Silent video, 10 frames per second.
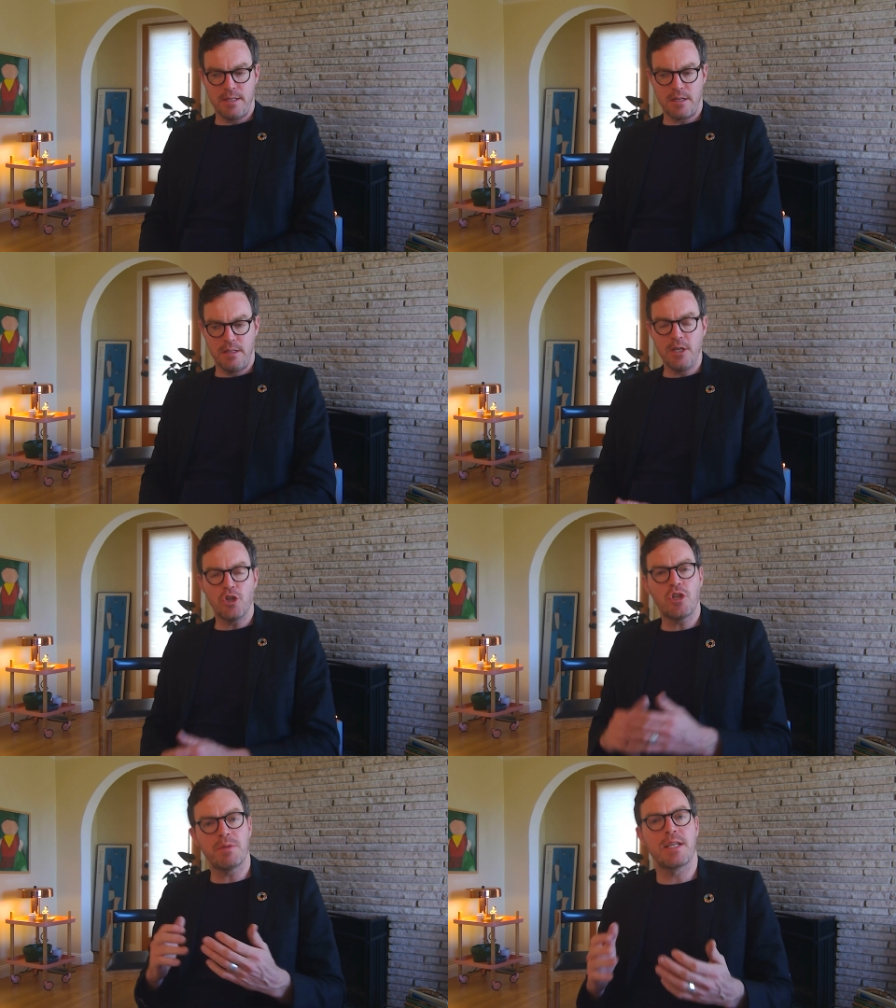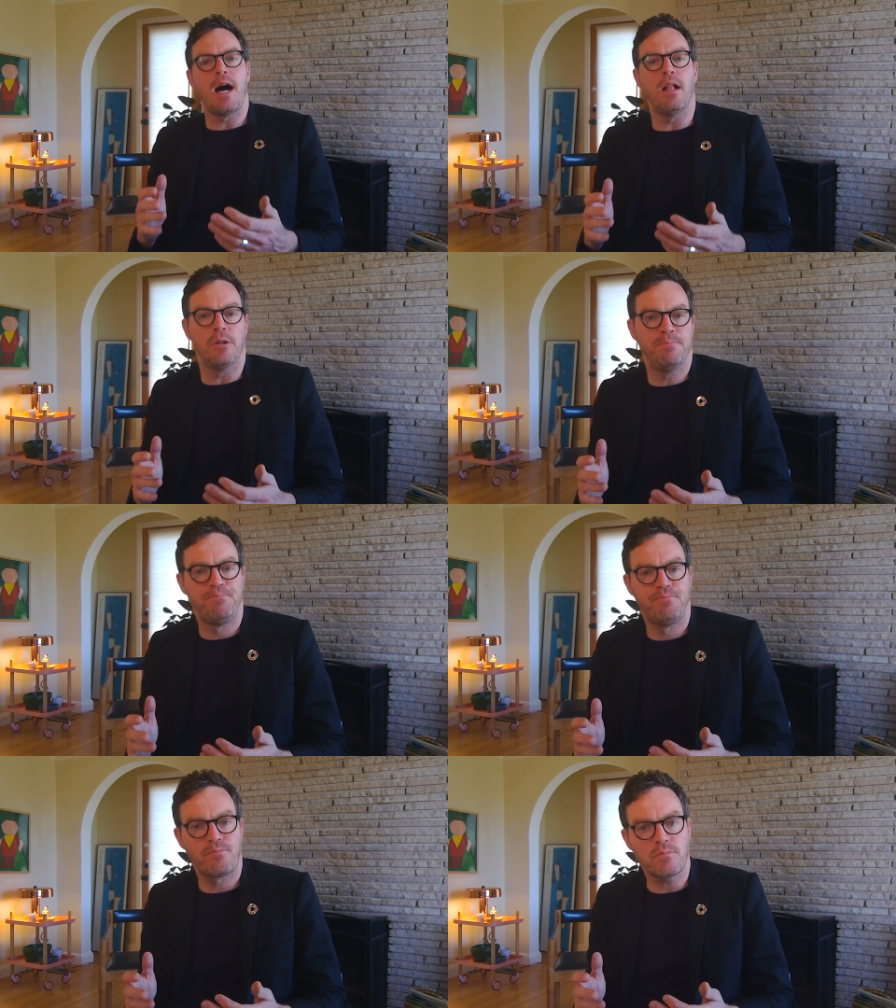a leadership scholar
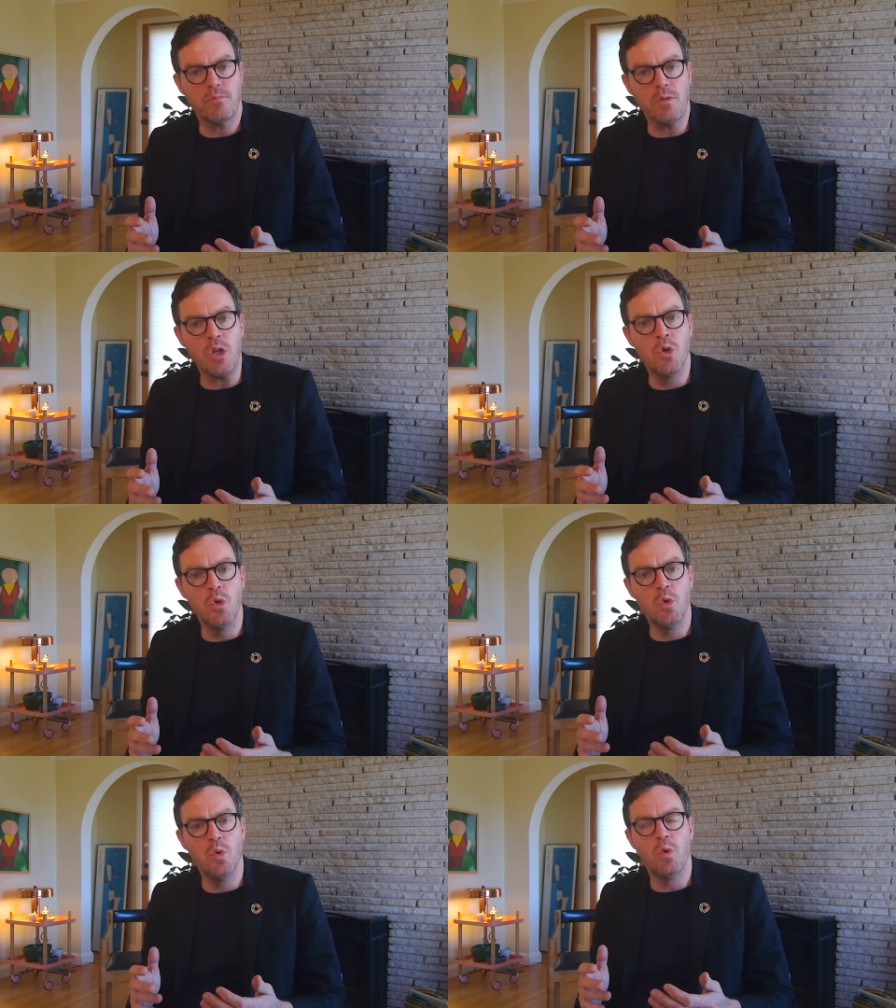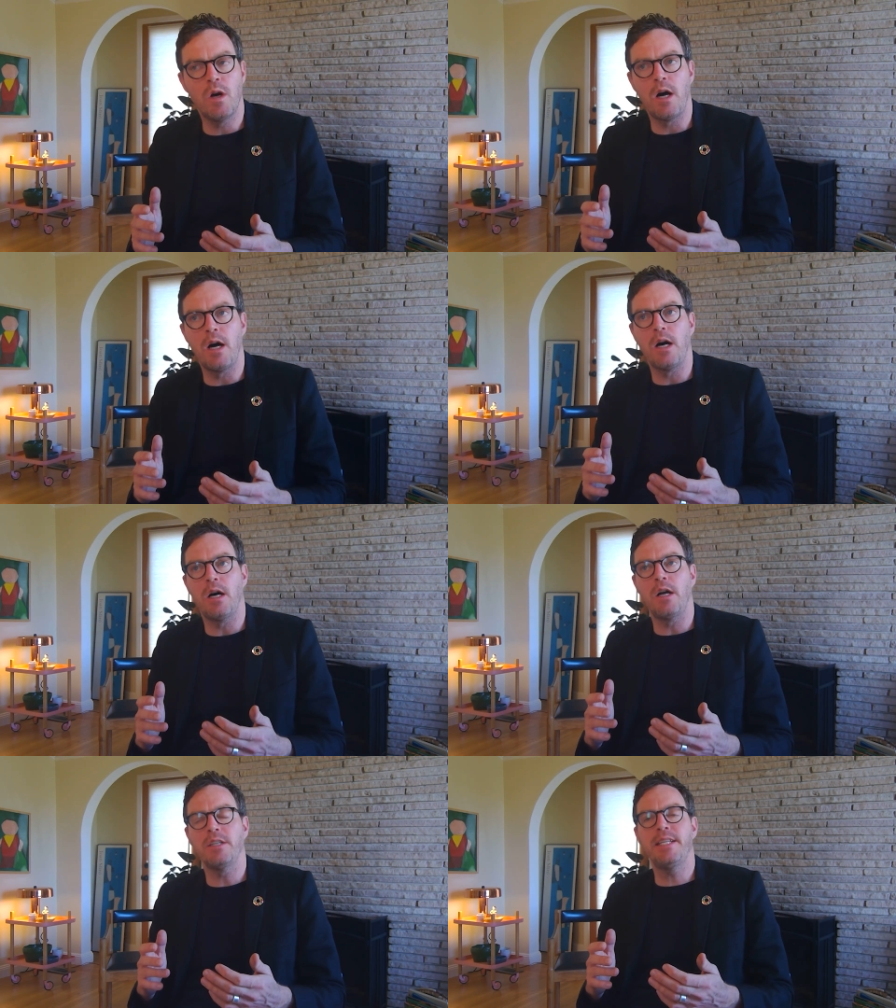who
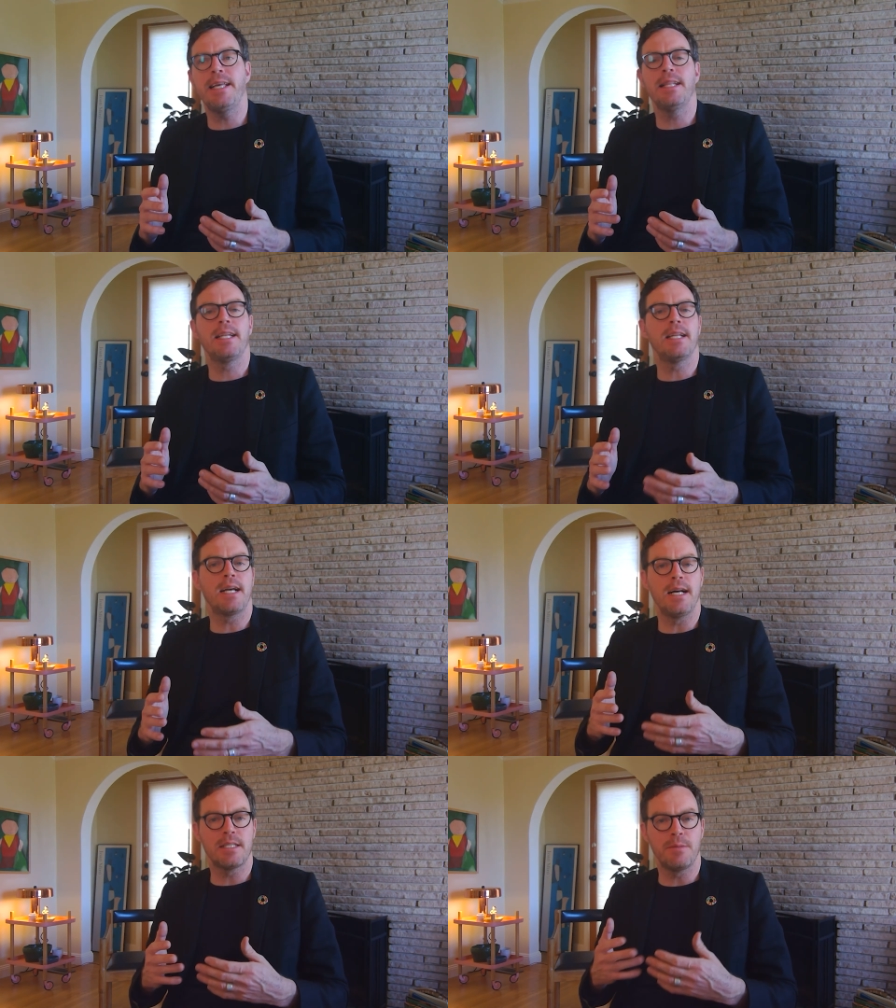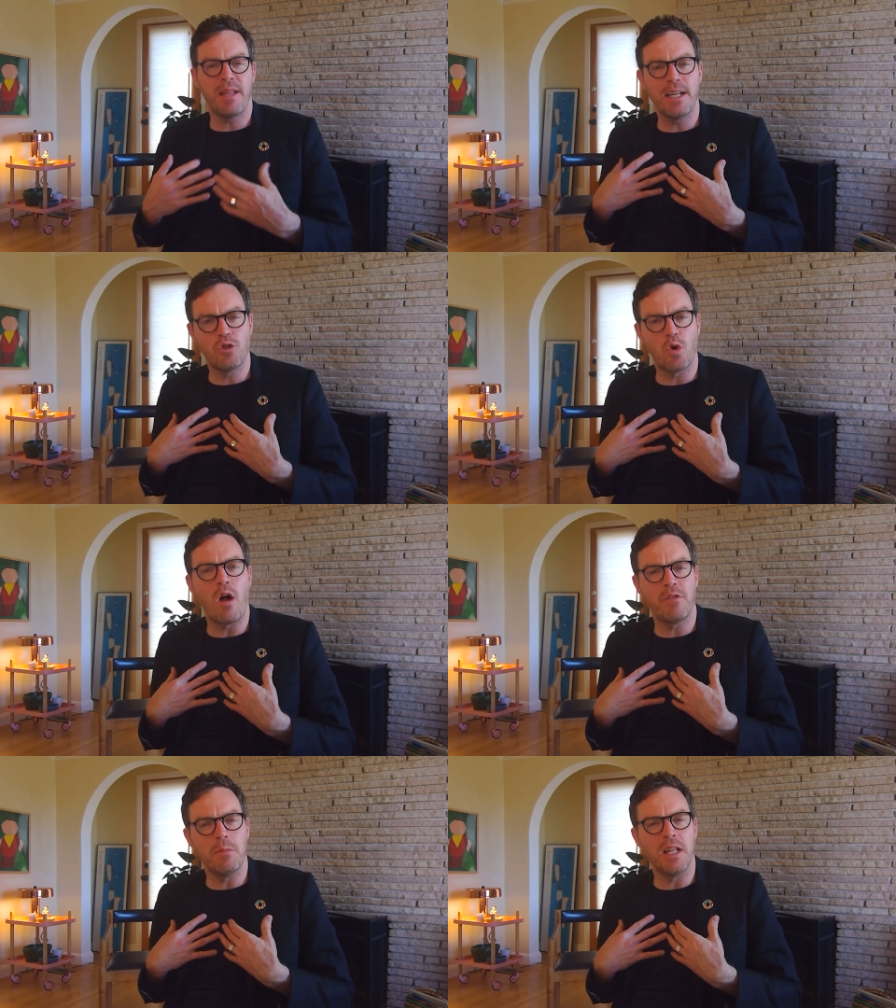articulated a concept that I draw
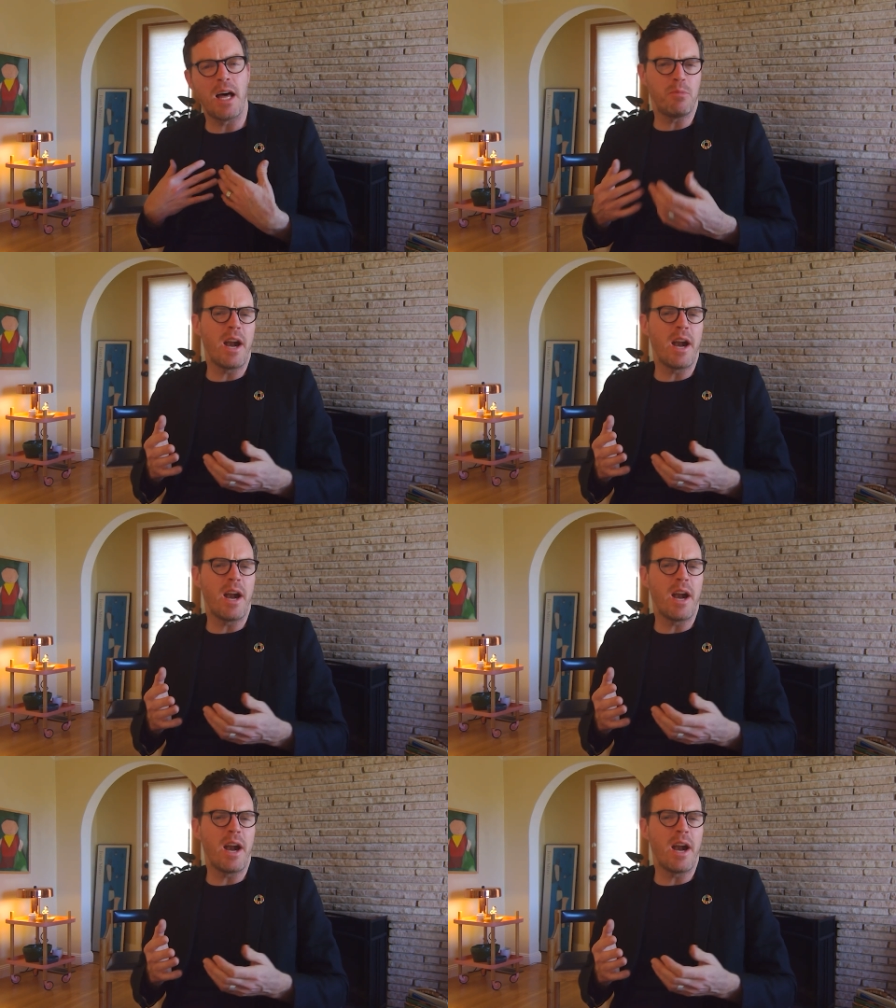from a lot.